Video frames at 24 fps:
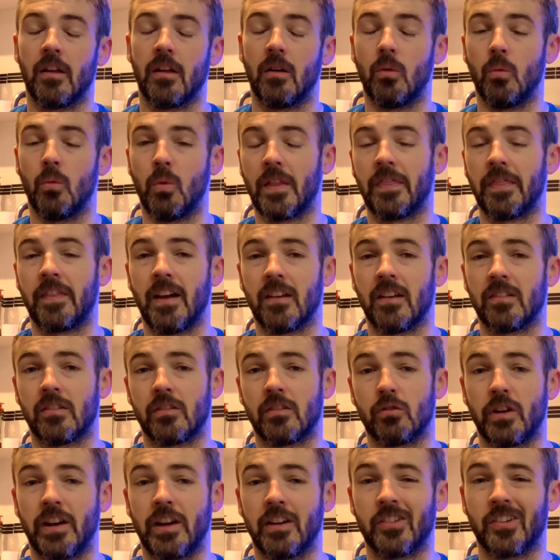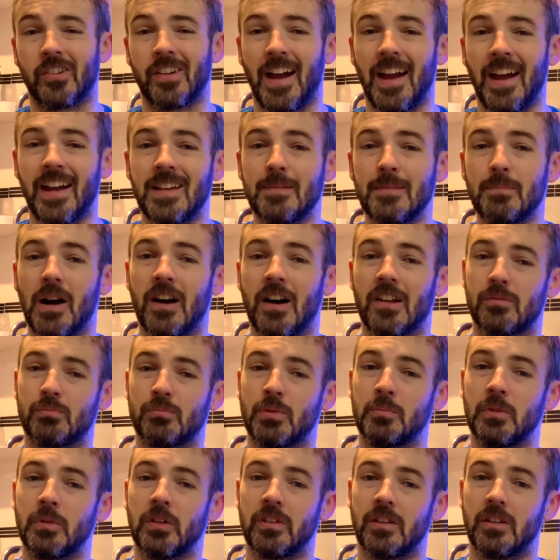1,380 parts
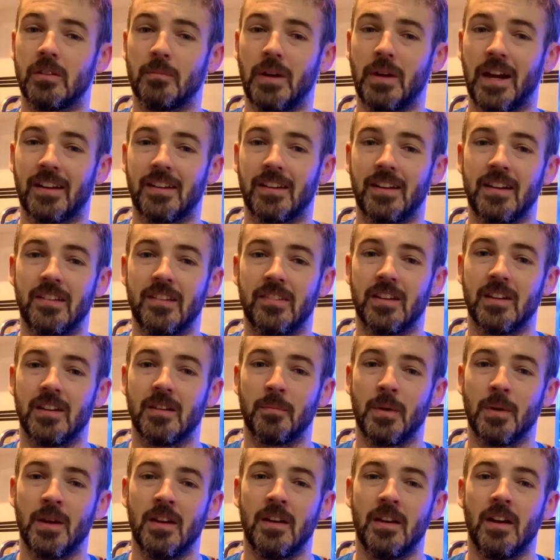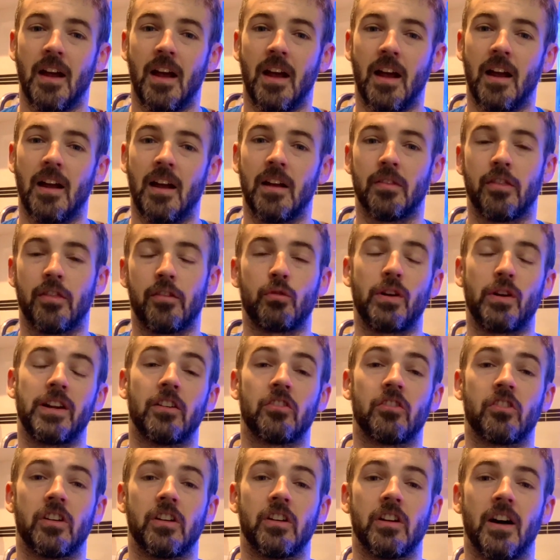per million magnesium, and
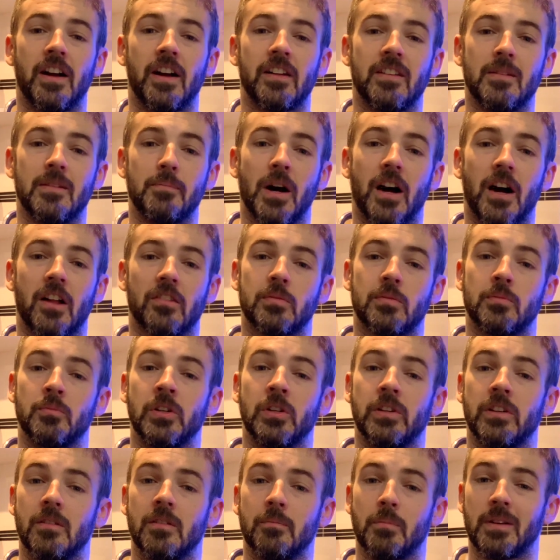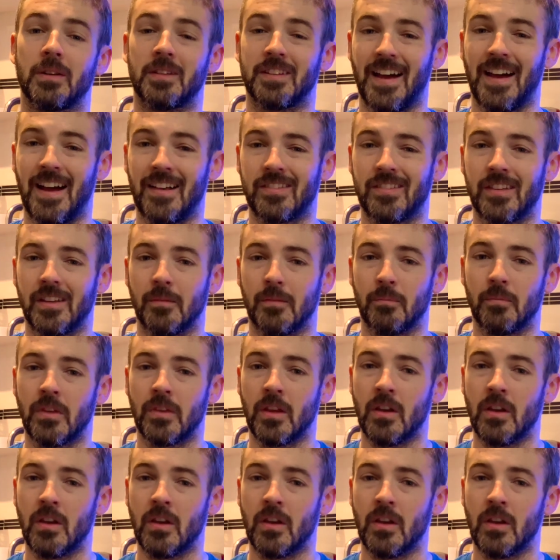390 parts per million potassium.